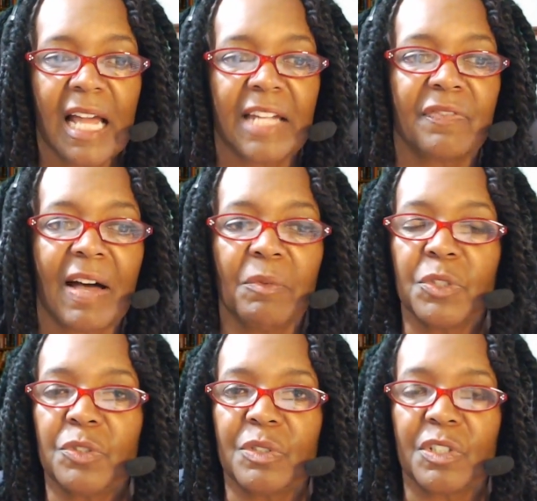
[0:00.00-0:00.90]
If I
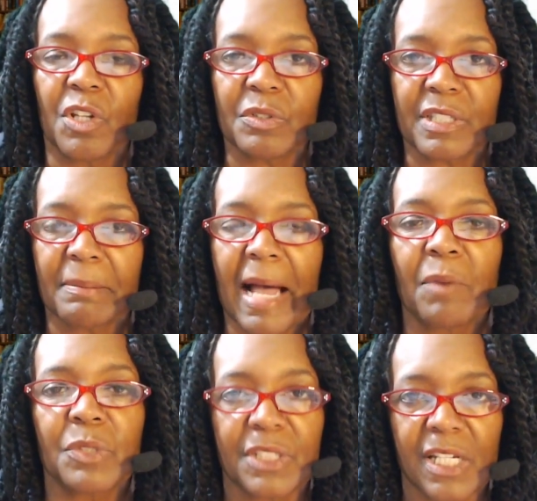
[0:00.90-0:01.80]
want you to know something, I
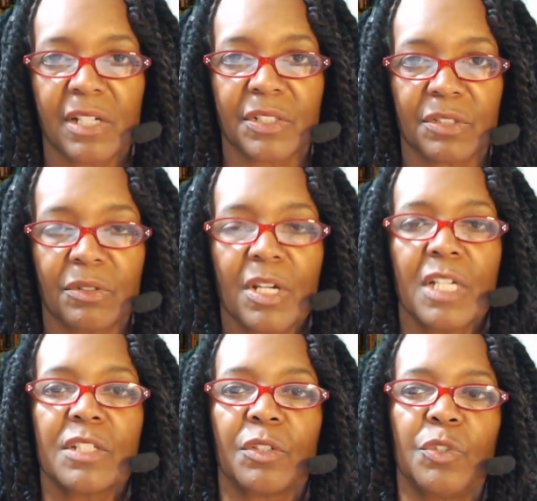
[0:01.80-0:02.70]
will tell you.
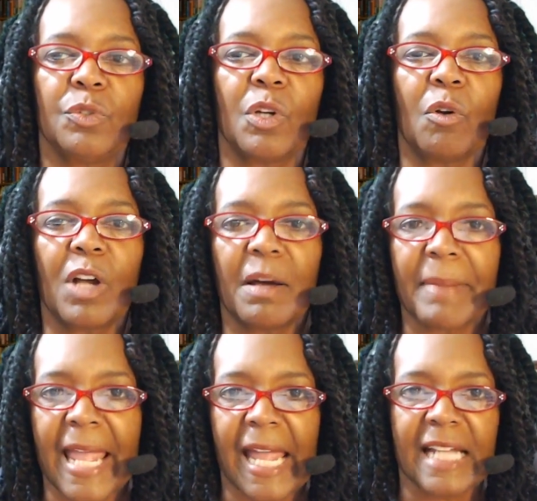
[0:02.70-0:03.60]
So you don't come
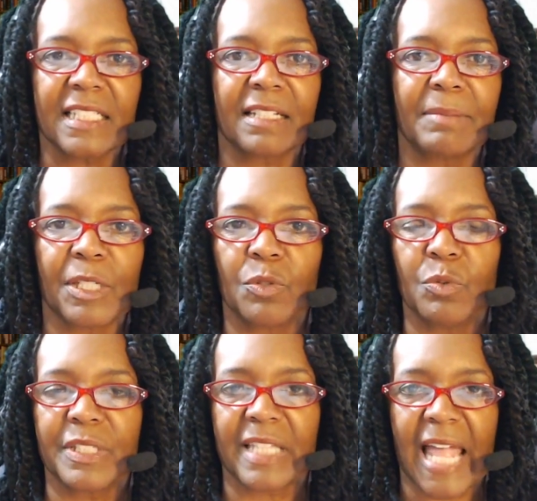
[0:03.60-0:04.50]
asking me who
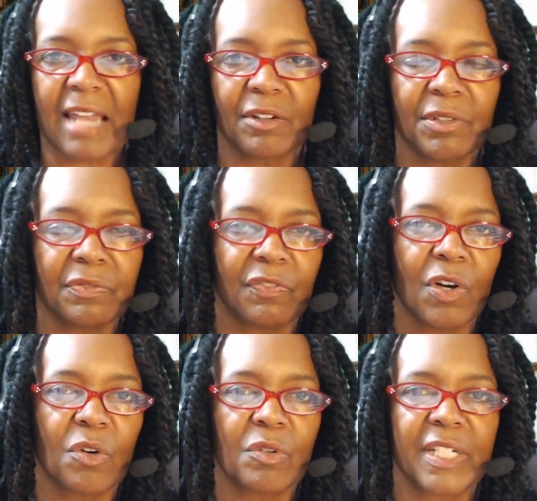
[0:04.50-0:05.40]
is that on the
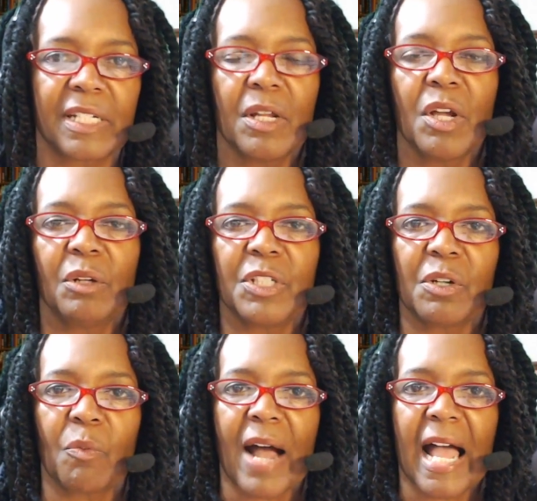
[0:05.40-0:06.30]
phone and you
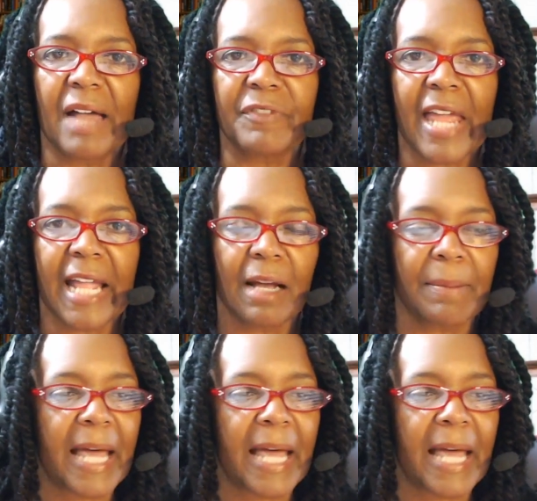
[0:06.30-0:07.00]
know why I have to hang up.